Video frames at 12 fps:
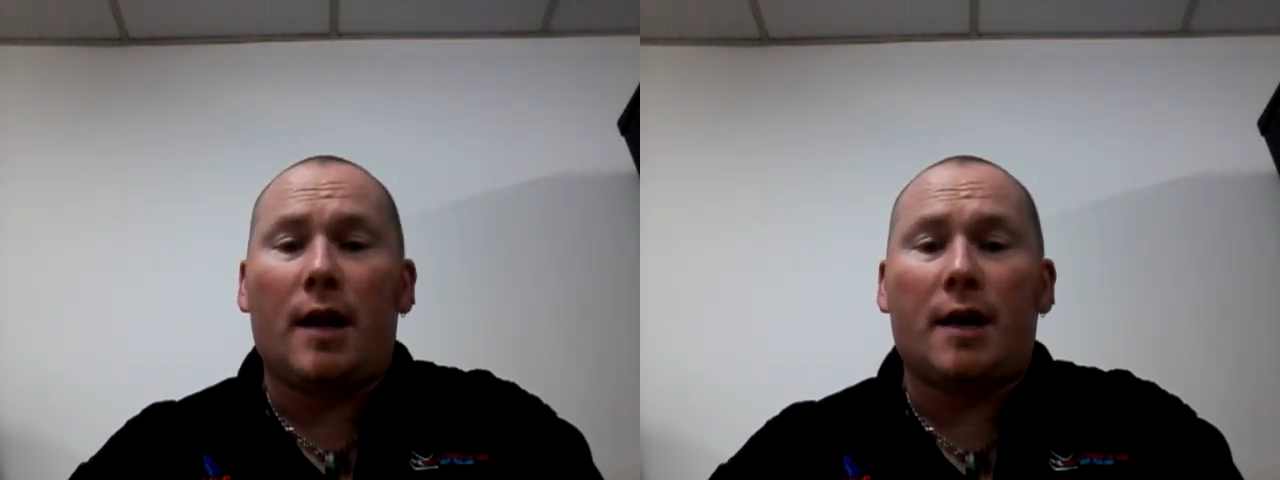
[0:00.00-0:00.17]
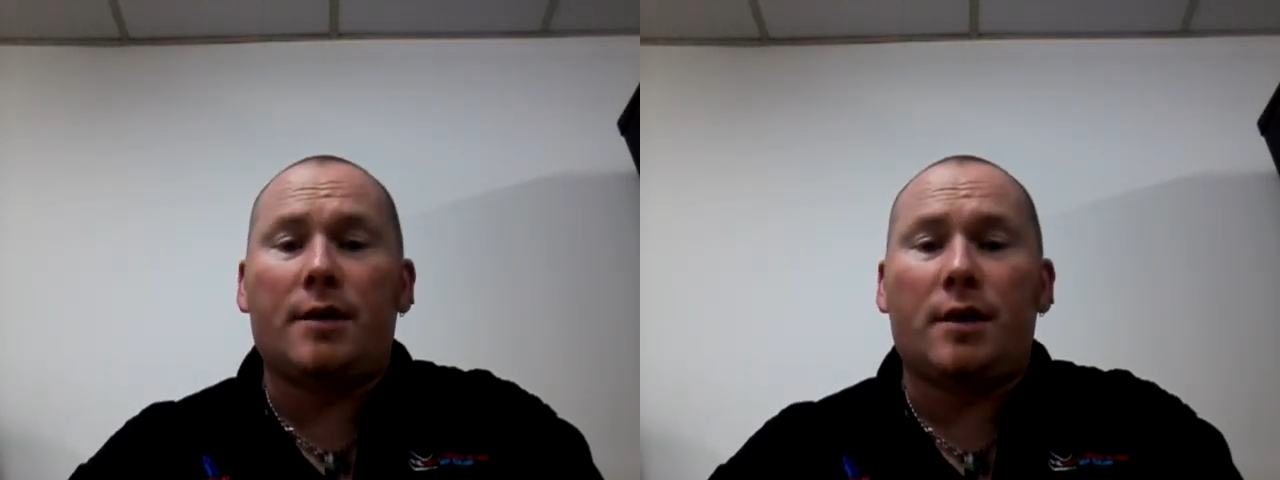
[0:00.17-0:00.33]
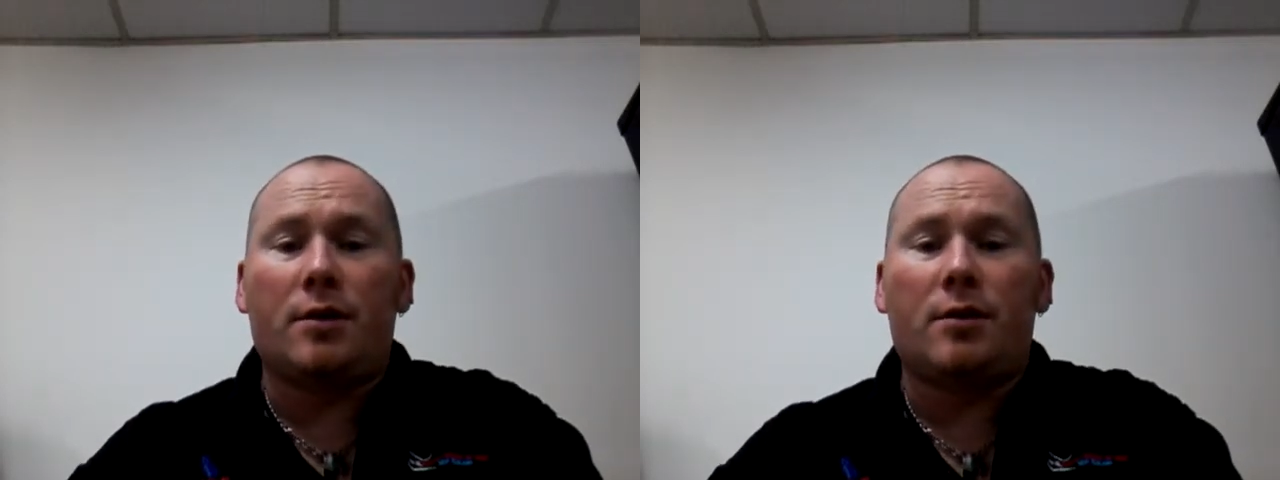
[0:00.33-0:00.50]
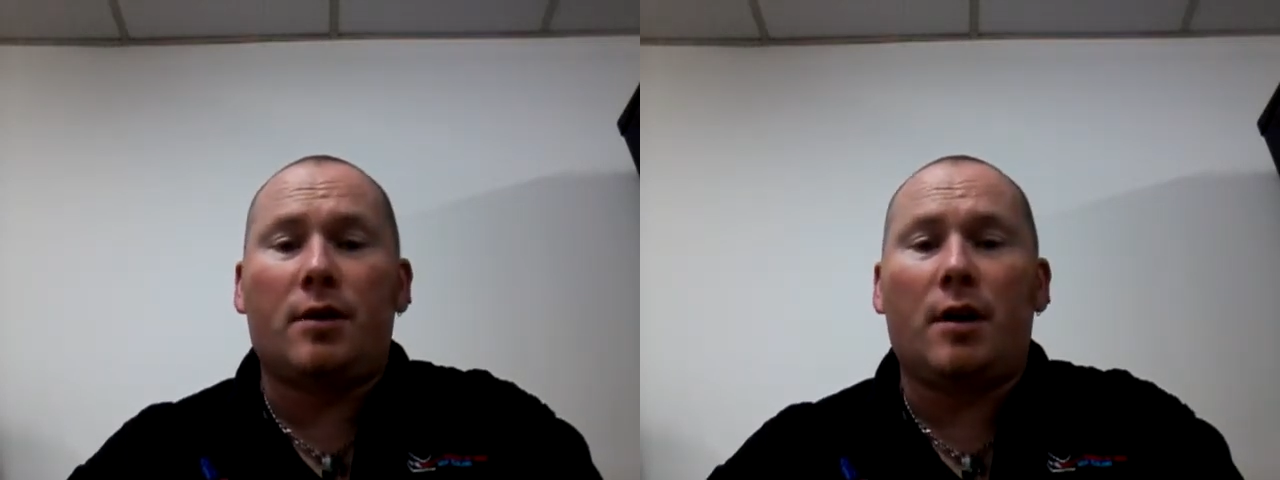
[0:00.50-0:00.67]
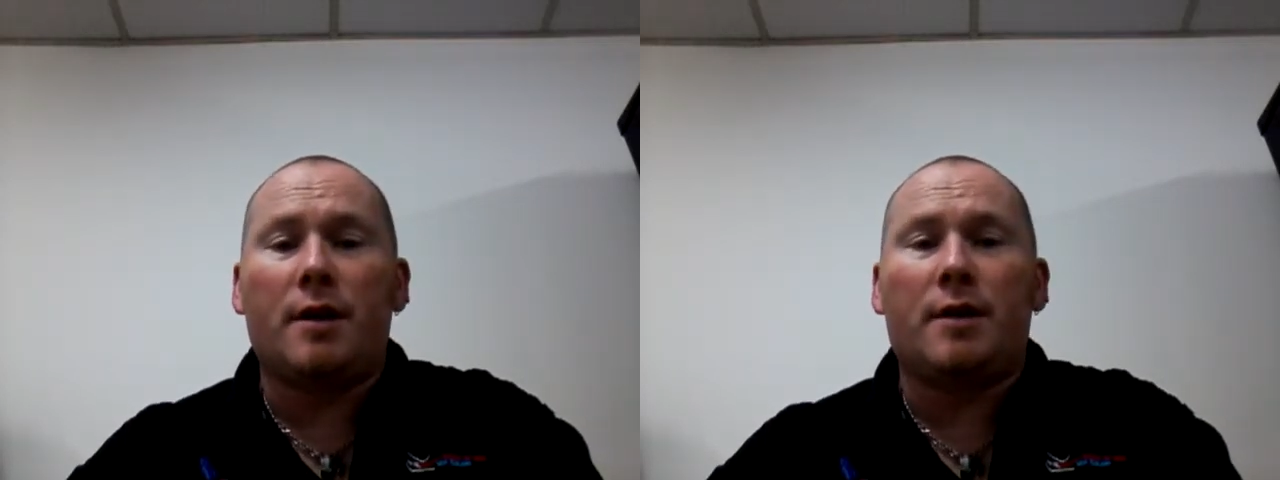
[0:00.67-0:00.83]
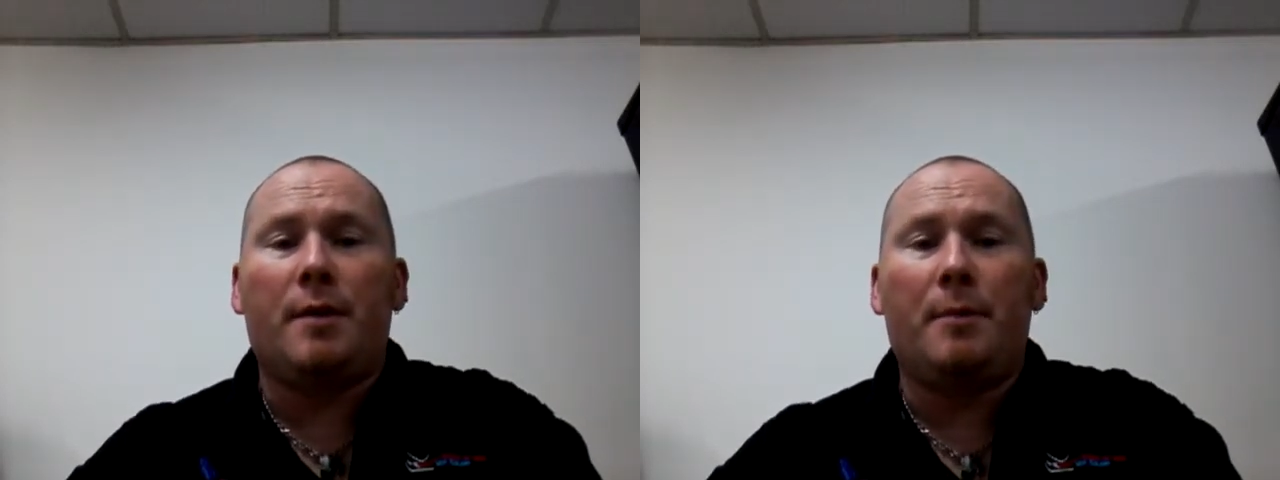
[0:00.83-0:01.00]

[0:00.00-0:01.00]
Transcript: last exercise,